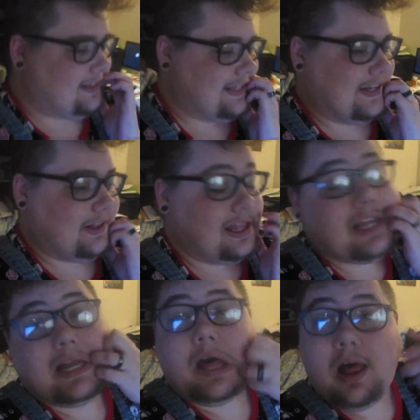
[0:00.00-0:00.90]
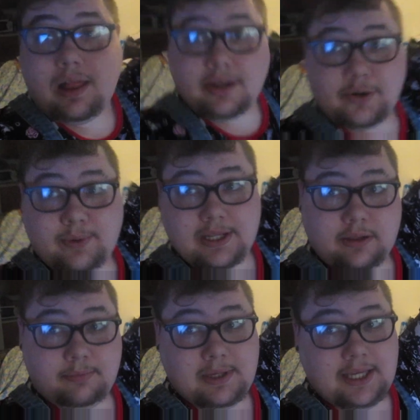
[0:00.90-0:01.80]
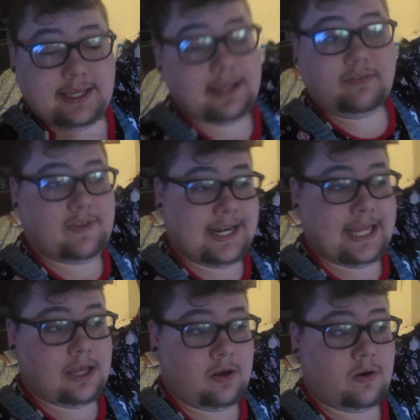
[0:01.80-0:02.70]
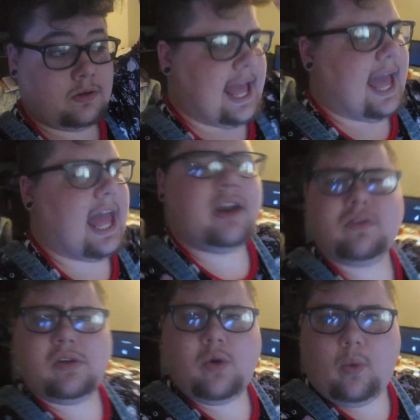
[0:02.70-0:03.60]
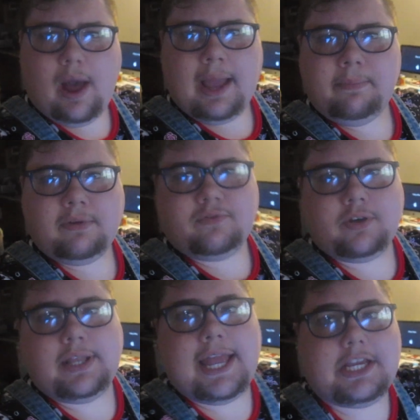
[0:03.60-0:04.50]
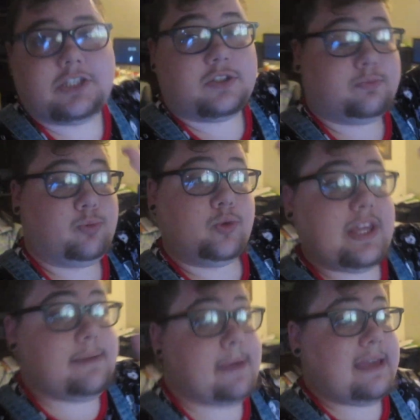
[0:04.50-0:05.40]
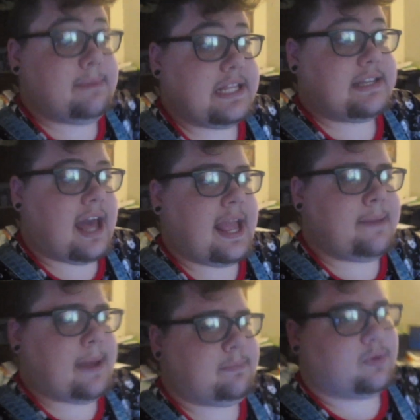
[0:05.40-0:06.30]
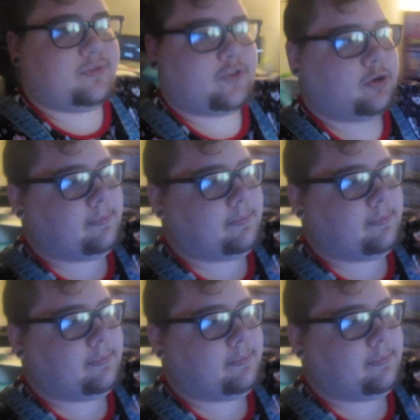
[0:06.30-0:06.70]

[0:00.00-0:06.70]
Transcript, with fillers: little color with me video. I don't know why, but for like spooky baby time, I prefer